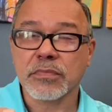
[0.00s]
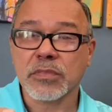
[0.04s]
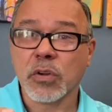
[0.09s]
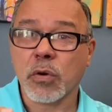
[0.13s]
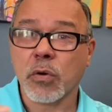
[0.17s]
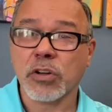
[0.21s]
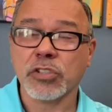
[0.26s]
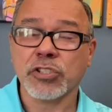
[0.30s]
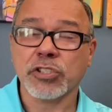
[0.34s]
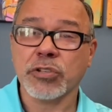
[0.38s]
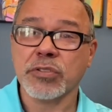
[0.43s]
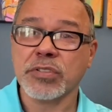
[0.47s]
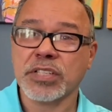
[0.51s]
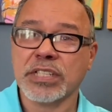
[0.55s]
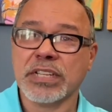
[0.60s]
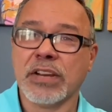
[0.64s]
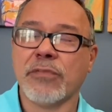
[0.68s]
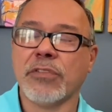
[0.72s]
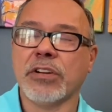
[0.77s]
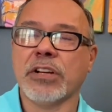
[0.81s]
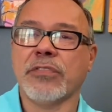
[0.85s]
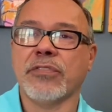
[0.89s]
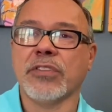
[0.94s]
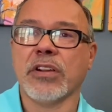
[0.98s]
or choose
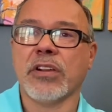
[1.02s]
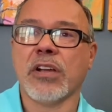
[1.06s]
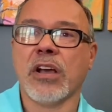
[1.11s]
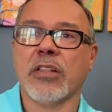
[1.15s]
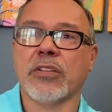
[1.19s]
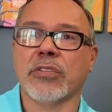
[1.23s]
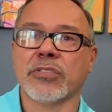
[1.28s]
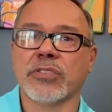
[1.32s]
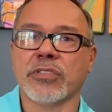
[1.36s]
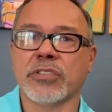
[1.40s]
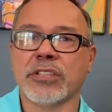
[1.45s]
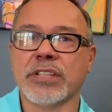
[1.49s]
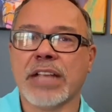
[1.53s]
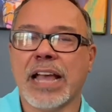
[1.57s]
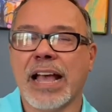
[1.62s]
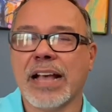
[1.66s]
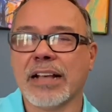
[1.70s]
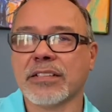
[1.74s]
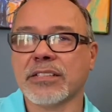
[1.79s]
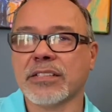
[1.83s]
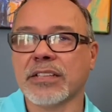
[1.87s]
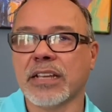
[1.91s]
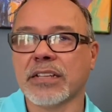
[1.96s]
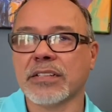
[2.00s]
several different colors to
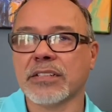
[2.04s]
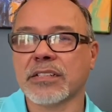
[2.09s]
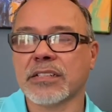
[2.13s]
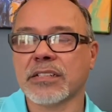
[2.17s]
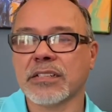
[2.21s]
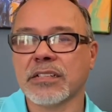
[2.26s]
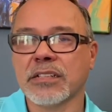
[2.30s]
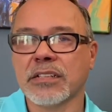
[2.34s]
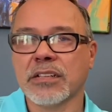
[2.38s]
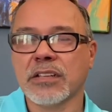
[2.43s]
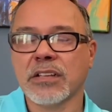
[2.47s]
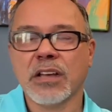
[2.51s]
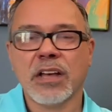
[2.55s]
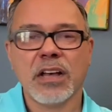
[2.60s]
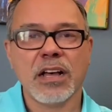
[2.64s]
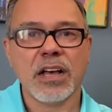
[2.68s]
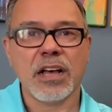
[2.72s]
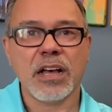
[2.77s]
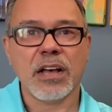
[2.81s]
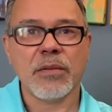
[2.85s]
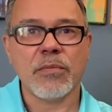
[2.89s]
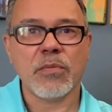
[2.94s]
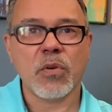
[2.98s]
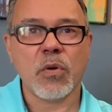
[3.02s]
accent
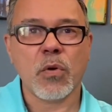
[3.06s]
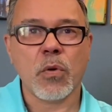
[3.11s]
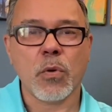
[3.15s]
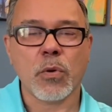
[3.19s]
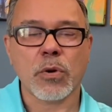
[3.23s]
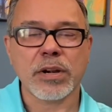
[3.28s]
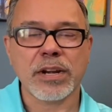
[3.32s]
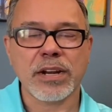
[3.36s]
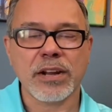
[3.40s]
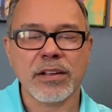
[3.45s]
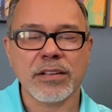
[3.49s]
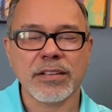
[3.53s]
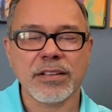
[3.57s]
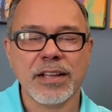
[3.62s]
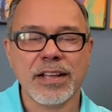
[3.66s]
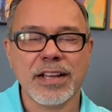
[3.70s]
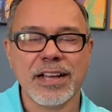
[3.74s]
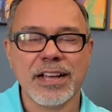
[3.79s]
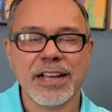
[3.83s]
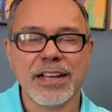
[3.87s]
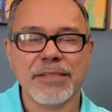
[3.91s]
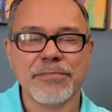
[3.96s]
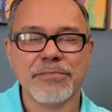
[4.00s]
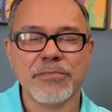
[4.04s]

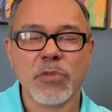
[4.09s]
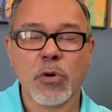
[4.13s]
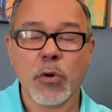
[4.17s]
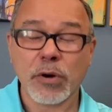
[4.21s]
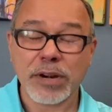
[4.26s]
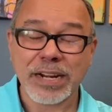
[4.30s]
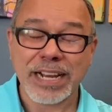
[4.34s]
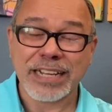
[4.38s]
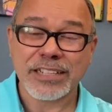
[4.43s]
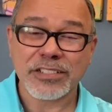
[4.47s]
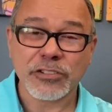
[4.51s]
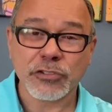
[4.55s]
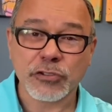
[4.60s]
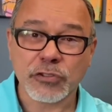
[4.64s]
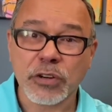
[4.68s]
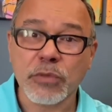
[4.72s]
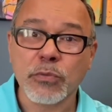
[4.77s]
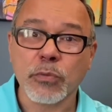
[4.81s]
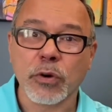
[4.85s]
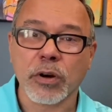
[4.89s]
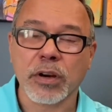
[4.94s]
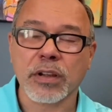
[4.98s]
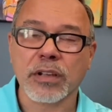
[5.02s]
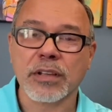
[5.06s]
ornate
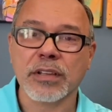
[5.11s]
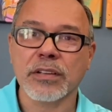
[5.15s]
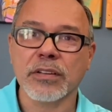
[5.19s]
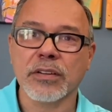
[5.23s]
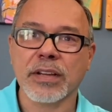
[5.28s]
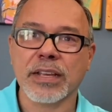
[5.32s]
trim work.